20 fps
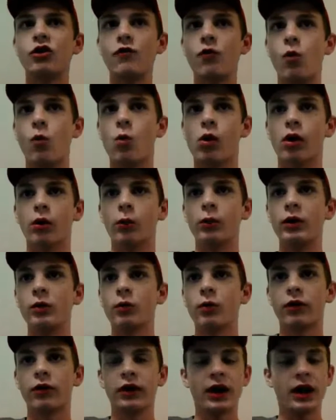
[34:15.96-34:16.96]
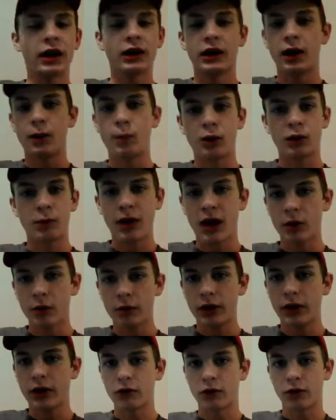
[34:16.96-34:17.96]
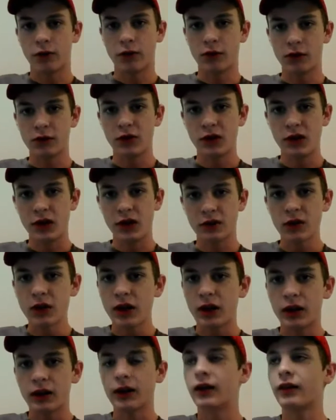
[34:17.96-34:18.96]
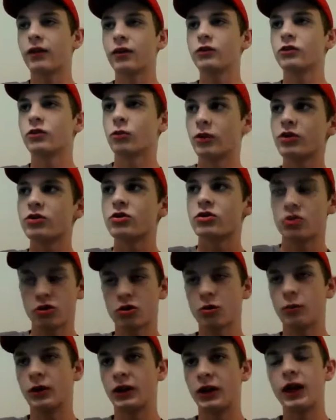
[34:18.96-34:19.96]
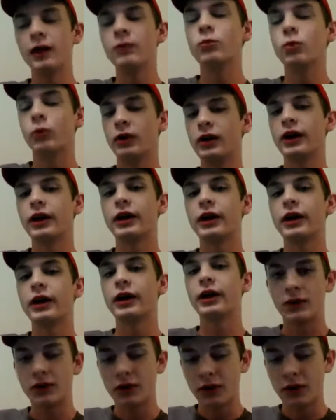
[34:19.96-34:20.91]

Or we were the economic powerhouse of this CSA. Like, there's a reason Sherman came to Atlanta